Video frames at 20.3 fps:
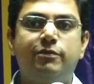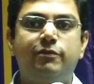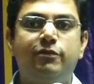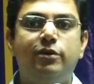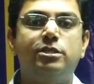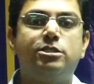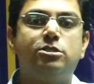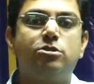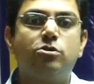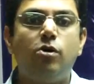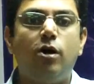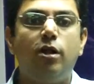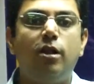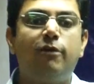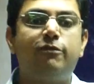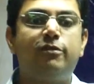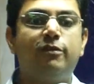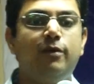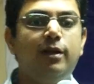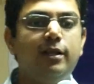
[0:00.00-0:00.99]
first call
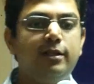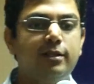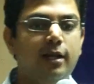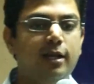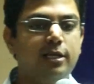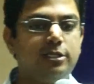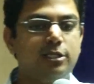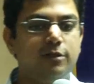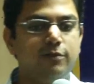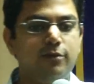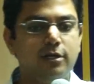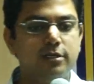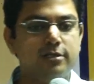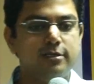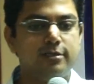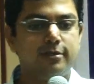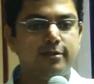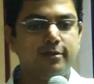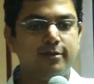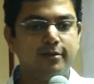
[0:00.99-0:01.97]
after winning the election
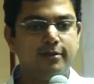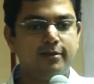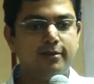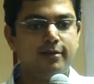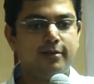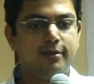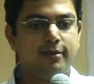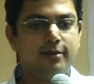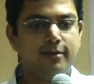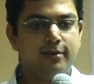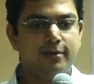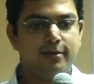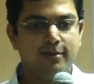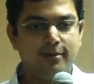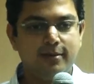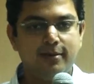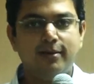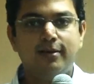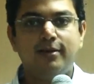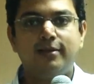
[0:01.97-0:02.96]
was
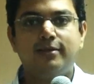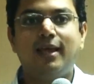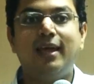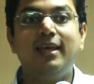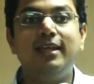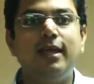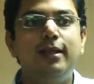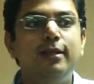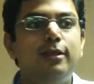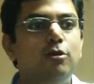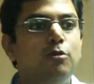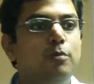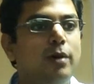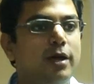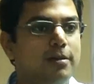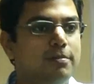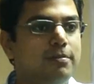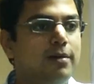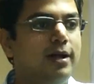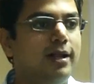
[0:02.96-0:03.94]
thanking Dhirubhai
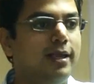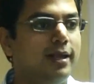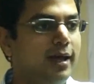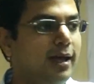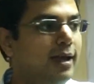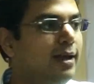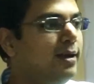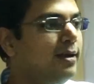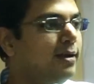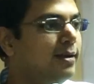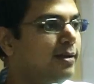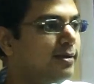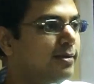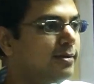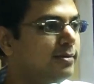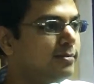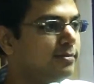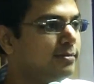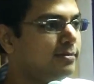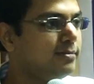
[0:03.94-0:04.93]
Ambani, right?
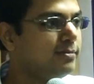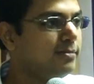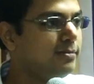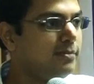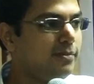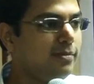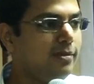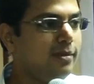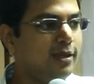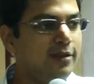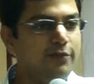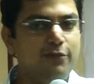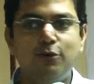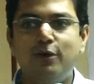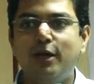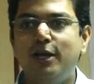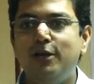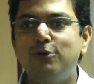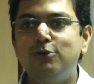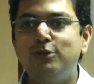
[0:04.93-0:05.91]
If you
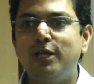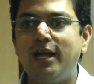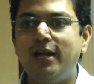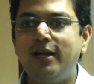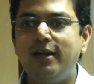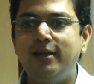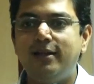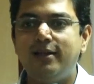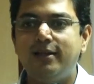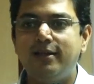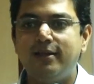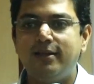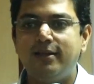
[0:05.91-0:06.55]
can do that,